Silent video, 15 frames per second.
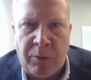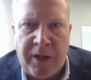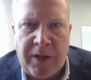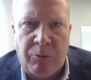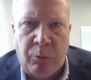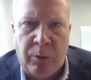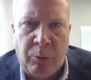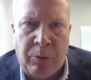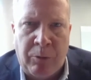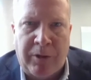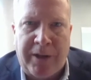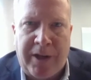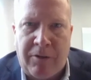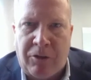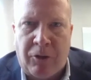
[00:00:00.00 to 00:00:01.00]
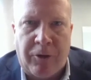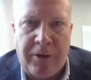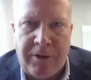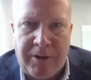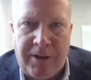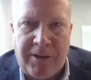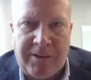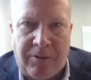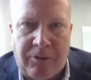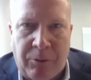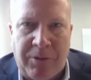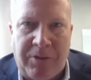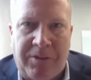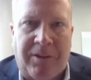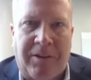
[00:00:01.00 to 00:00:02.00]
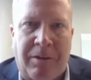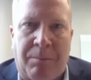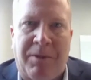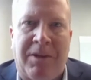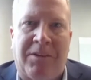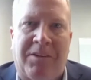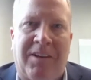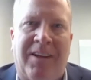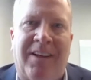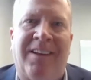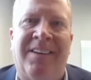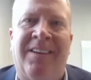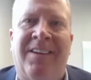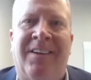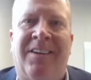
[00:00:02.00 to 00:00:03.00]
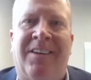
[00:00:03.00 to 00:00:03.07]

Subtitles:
We really had 30 days after we signed the PSA